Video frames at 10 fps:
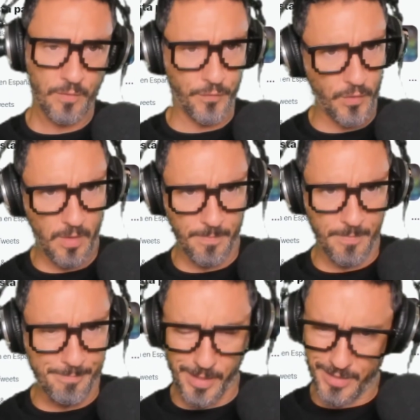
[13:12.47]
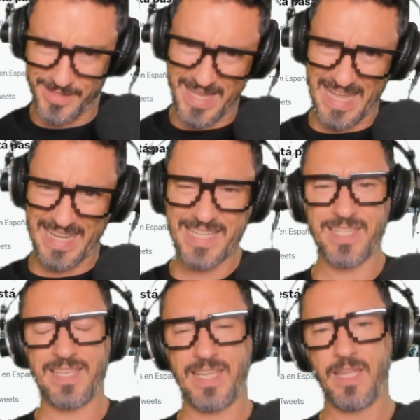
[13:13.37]
From Monday,
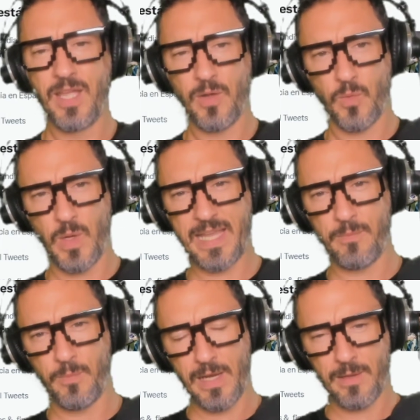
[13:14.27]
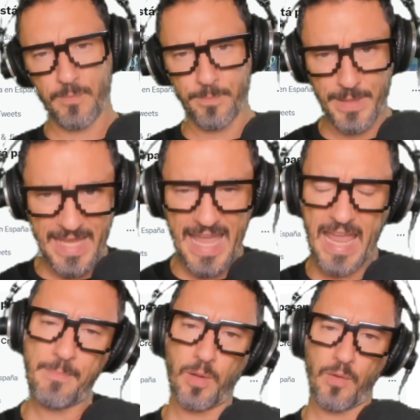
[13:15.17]
allegedly, we will be
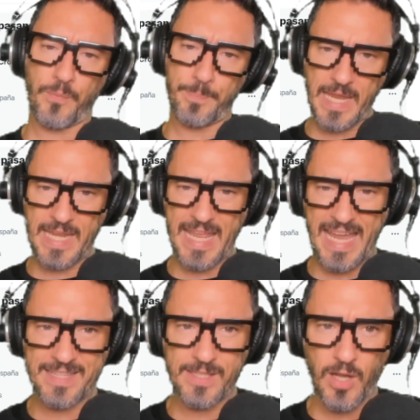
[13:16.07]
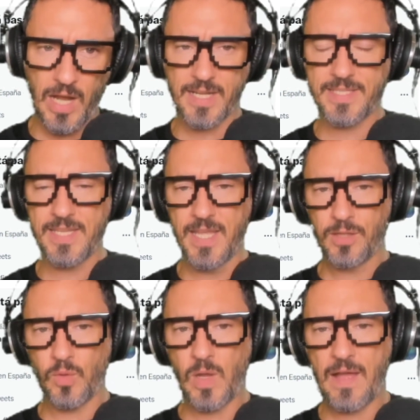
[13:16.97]
able of paying $8
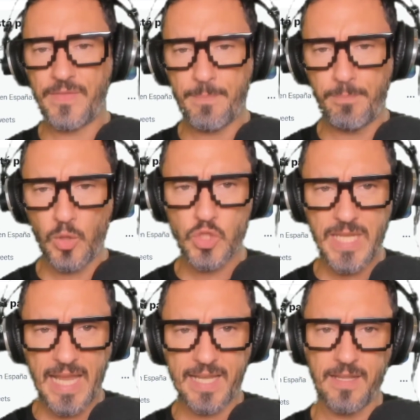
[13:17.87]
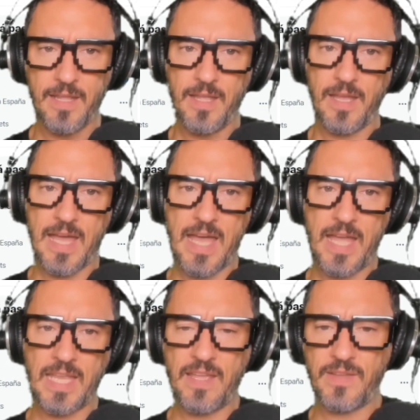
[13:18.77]
to have the blue check,
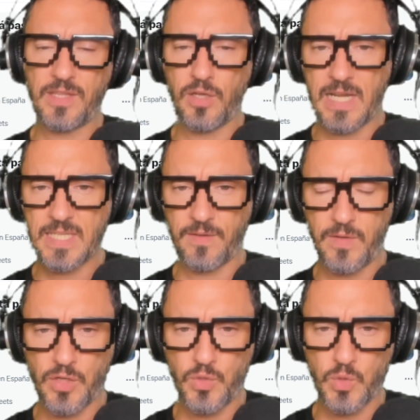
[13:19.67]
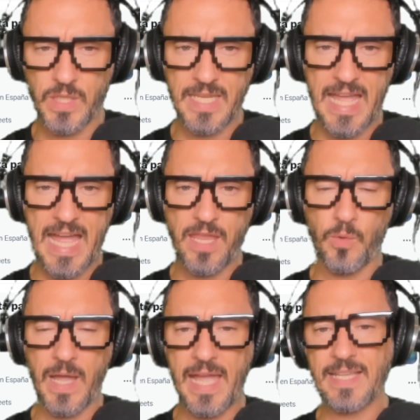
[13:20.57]
$11 if you are using
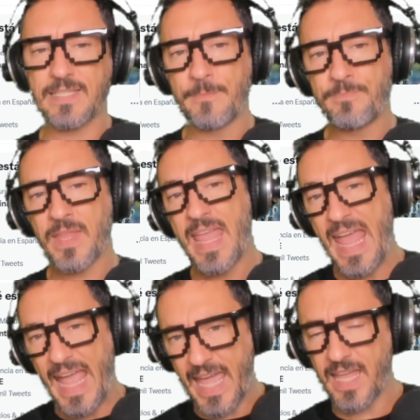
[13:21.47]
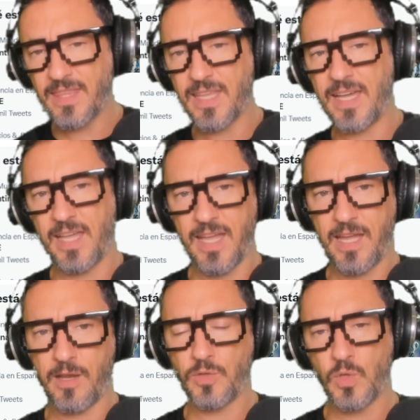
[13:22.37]
iOS. And
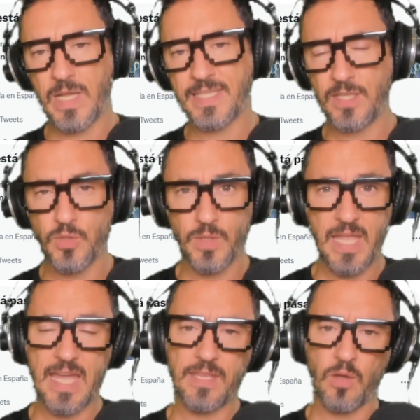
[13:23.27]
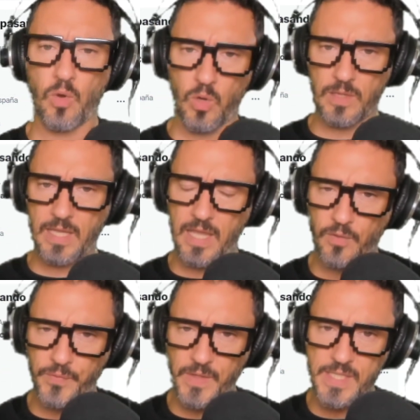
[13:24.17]
you can see today that all the
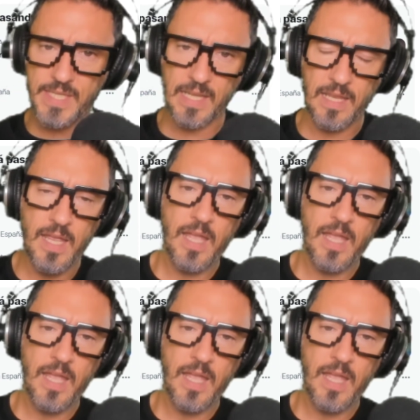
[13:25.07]
official